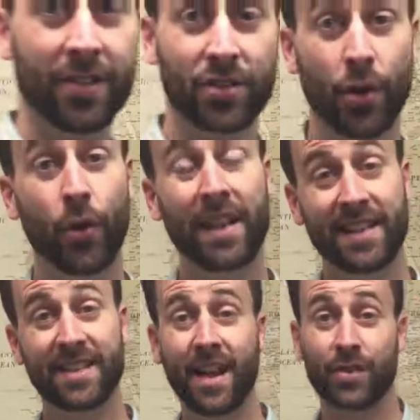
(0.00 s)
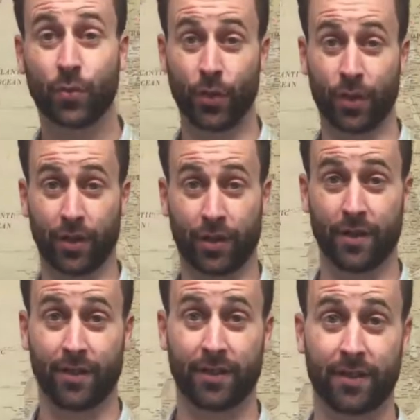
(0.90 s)
So it does work.
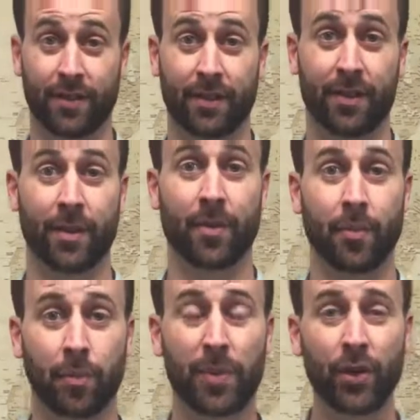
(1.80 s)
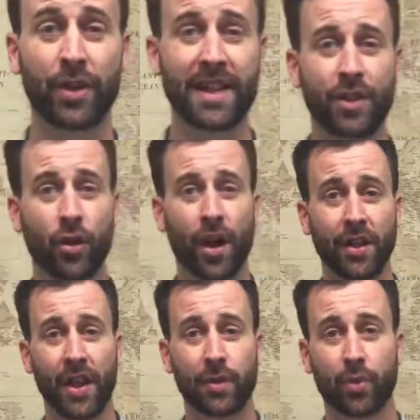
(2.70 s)
Building your
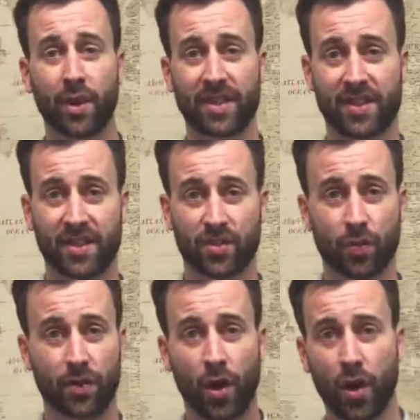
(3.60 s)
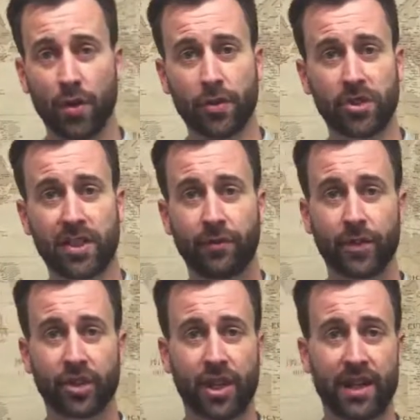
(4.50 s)
online presence with all those
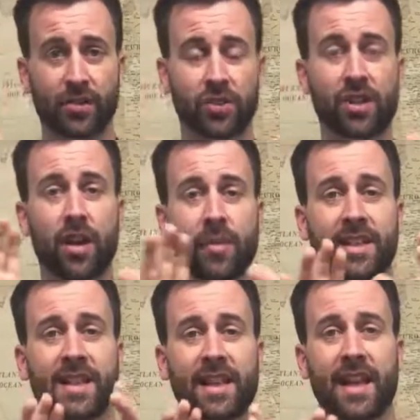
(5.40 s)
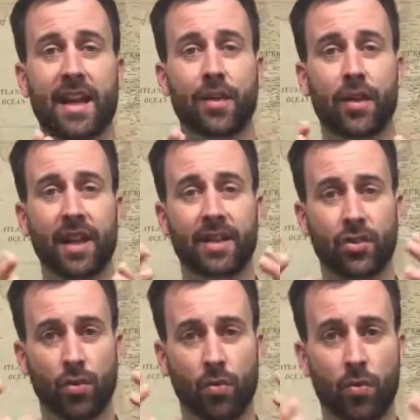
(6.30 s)
different channels coming together
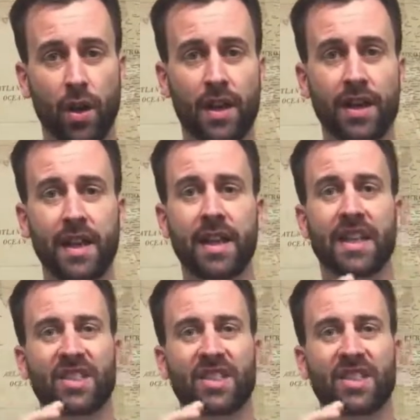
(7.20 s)
into one